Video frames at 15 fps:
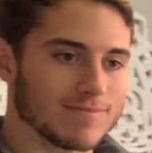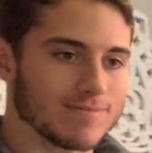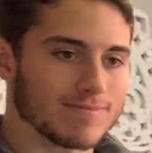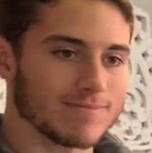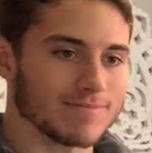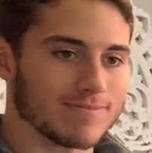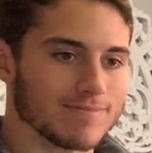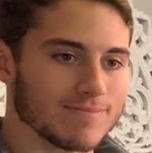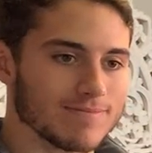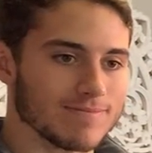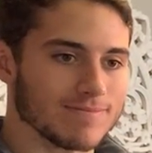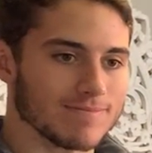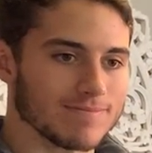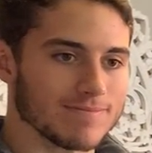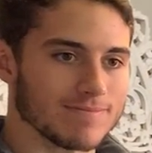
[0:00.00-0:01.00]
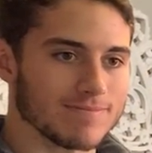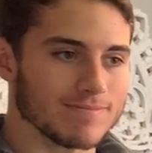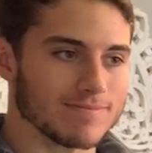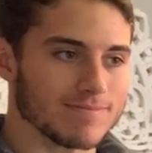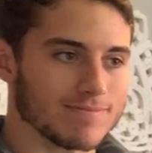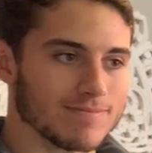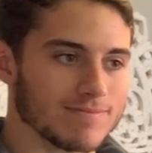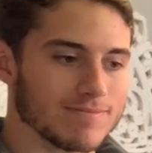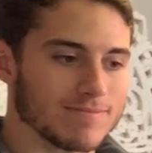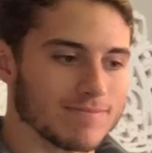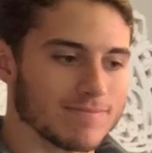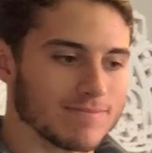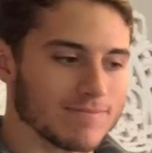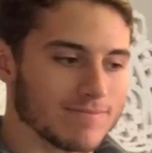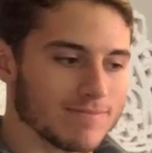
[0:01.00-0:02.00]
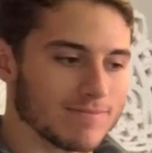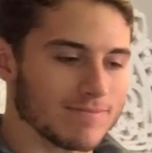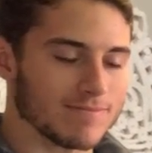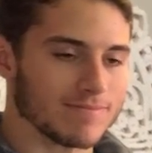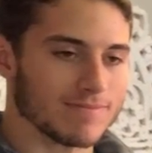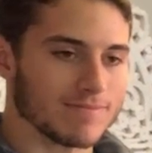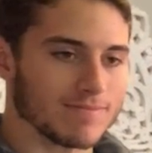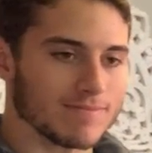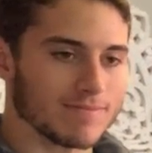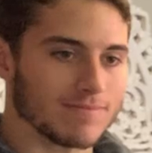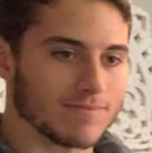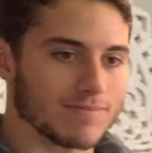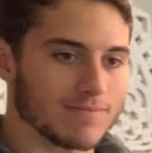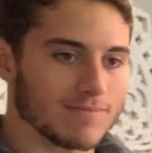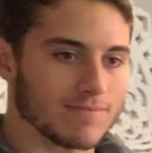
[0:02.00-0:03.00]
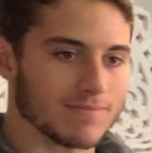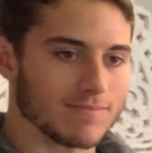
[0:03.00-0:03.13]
This person isn't speaking.